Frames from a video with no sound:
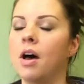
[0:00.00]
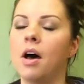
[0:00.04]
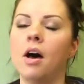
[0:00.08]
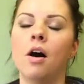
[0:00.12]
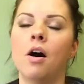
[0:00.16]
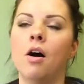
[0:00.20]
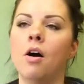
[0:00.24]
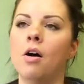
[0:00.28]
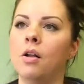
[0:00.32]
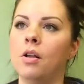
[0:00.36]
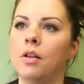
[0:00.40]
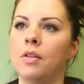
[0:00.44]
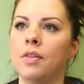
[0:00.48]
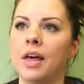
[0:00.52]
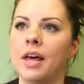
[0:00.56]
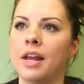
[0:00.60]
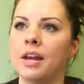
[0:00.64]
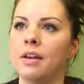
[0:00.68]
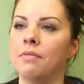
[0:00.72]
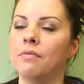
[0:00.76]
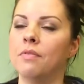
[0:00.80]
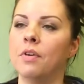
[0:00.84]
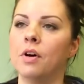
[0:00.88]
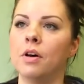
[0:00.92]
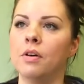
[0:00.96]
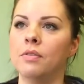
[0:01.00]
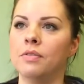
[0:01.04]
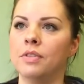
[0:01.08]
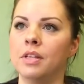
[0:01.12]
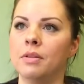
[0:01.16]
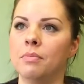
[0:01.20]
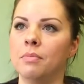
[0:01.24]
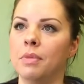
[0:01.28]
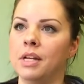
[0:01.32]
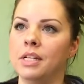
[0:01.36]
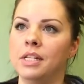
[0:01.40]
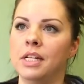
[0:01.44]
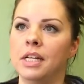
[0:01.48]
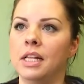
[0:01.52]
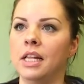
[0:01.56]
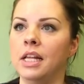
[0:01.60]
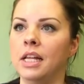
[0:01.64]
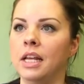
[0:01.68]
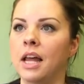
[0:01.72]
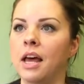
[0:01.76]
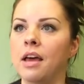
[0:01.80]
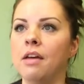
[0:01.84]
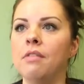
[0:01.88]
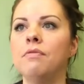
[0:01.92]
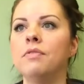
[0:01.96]
All of that involves in my daily
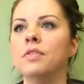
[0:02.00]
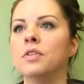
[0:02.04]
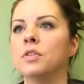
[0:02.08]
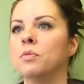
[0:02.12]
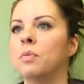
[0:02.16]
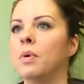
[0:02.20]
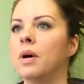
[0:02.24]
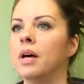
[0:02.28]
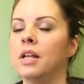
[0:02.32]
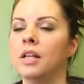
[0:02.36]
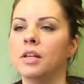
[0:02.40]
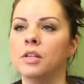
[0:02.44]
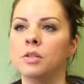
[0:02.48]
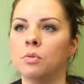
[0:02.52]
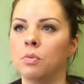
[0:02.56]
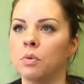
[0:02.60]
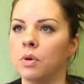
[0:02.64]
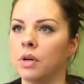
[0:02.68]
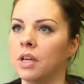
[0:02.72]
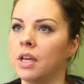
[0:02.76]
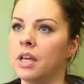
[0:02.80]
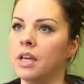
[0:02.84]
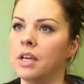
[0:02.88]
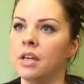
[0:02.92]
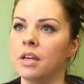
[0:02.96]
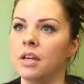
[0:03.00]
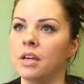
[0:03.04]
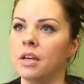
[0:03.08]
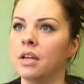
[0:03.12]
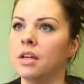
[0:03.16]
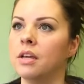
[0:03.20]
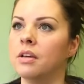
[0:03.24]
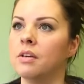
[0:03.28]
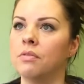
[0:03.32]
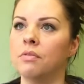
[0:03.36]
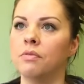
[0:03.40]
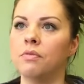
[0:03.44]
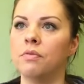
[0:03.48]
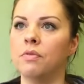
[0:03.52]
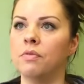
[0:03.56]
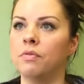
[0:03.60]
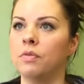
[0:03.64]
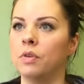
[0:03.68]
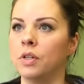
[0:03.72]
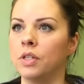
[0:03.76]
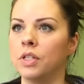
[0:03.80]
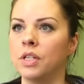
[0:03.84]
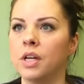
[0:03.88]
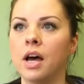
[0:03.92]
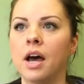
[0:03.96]
life, as well as working
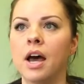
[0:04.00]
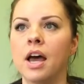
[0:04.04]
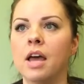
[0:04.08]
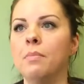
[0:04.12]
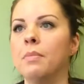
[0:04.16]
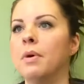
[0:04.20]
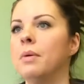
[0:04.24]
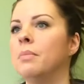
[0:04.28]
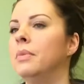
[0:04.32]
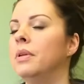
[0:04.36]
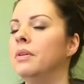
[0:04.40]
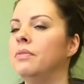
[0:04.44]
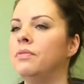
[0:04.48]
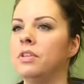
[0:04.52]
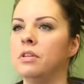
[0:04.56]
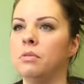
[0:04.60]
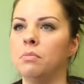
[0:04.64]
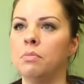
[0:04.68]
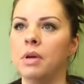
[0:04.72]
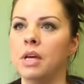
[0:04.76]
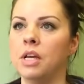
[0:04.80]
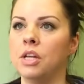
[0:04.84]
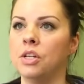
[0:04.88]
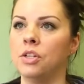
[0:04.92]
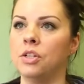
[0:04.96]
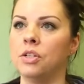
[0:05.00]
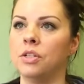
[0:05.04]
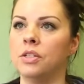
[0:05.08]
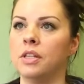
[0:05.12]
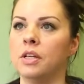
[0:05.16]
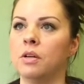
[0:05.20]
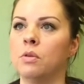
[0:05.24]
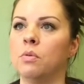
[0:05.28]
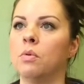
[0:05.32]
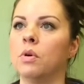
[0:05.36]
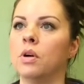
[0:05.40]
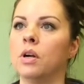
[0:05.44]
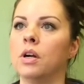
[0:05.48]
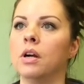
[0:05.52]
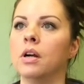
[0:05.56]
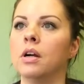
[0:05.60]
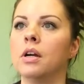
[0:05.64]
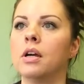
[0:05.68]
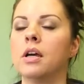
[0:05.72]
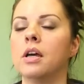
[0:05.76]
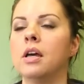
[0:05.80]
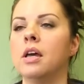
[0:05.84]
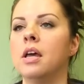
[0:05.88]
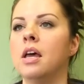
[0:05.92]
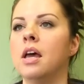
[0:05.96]
full time. I'm lifting patients at work.
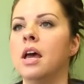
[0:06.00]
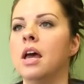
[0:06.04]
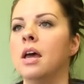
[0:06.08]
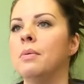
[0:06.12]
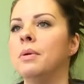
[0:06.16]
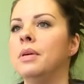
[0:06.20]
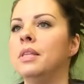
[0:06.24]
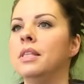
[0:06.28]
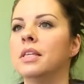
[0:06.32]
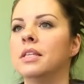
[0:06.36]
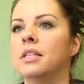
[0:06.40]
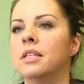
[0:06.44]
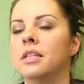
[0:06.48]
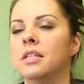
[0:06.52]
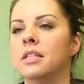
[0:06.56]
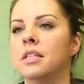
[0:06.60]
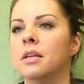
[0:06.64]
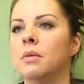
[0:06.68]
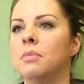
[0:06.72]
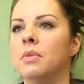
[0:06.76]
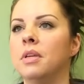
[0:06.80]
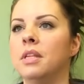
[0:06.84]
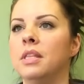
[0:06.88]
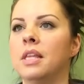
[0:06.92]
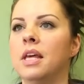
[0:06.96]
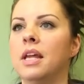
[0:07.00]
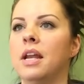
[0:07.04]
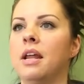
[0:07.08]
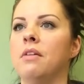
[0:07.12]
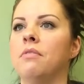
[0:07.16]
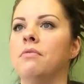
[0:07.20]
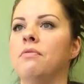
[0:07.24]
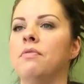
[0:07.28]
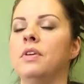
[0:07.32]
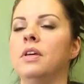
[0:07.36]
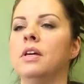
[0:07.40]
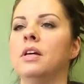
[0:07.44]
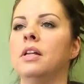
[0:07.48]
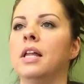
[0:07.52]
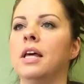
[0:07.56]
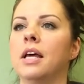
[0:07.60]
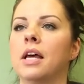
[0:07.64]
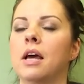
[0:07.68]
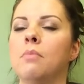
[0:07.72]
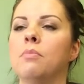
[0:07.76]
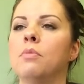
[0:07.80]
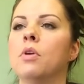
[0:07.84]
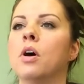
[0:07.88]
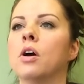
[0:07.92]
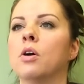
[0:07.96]
I mean, this is something that I feel
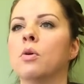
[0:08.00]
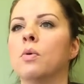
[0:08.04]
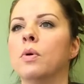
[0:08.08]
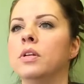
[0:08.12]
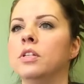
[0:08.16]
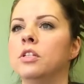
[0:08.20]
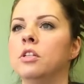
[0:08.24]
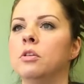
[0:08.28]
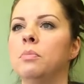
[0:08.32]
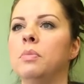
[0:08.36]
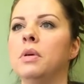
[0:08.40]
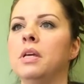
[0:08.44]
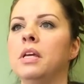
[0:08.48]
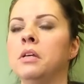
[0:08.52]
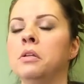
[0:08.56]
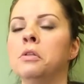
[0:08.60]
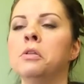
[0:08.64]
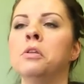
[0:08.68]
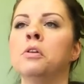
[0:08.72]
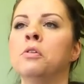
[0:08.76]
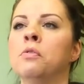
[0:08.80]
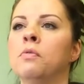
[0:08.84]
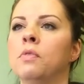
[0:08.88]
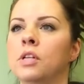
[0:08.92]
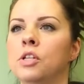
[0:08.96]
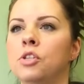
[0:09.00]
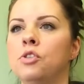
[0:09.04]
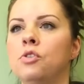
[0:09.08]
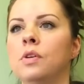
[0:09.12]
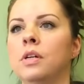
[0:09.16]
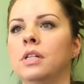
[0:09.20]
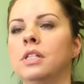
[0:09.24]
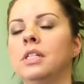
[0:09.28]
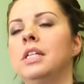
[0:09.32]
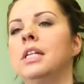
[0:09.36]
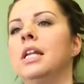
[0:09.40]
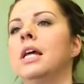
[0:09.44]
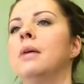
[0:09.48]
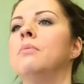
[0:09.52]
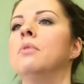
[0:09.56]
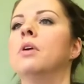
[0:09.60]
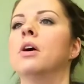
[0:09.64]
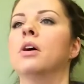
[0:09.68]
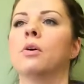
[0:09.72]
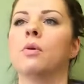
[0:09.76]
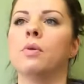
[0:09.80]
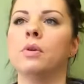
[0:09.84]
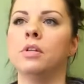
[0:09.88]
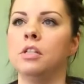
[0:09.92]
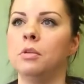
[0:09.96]
like I'm not going to be restricted. I'm
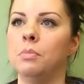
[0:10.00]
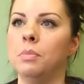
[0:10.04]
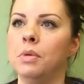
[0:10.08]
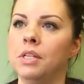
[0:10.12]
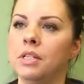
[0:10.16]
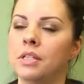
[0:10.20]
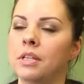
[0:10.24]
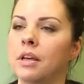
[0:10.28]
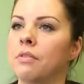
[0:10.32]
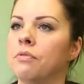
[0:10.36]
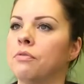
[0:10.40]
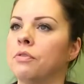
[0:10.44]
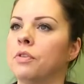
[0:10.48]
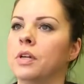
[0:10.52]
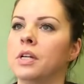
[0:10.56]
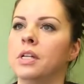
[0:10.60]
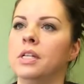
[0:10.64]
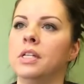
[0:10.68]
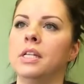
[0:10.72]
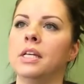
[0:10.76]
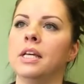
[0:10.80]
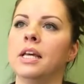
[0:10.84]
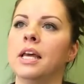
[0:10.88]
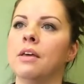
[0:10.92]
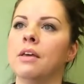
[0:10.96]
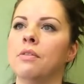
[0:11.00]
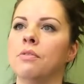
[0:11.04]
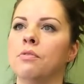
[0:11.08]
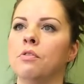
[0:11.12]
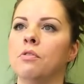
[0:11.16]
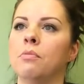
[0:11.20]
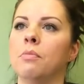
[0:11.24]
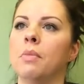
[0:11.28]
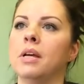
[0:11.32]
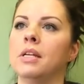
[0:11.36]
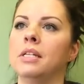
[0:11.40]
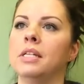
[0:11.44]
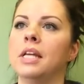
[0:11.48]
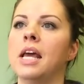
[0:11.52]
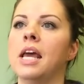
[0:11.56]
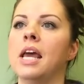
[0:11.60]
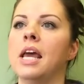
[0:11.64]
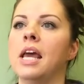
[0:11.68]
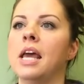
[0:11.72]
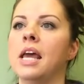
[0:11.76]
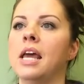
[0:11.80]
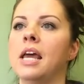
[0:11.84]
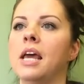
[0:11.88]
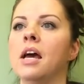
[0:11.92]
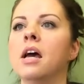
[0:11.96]
not going to be suffering to get through my
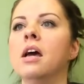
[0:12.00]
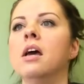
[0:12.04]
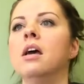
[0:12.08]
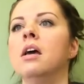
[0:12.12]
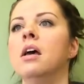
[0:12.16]
day.